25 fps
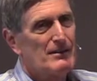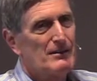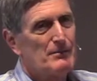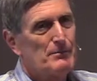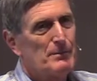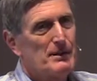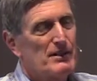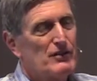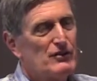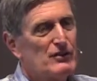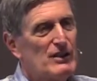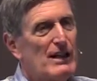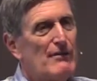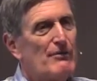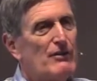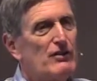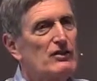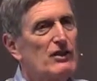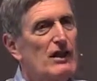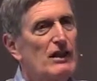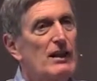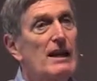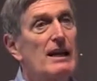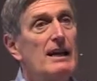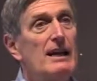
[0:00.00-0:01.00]
Because David
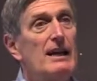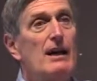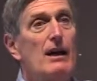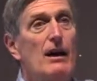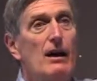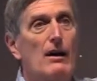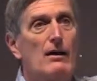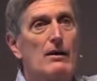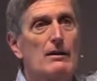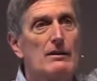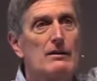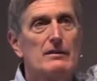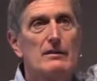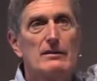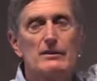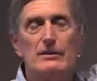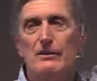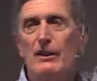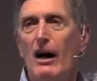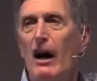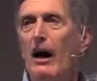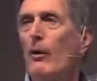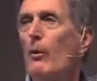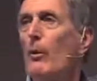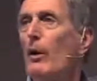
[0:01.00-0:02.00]
said,
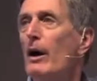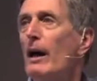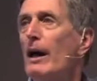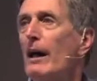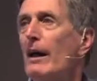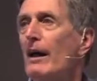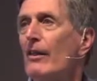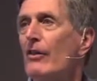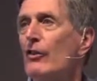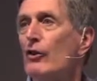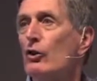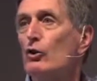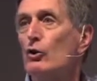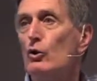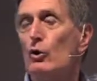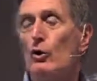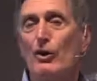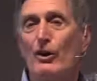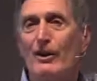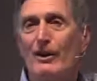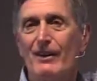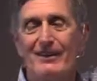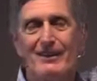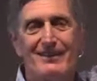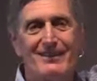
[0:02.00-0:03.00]
Yahweh, the
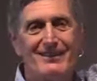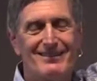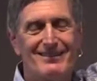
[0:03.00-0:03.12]
Lord,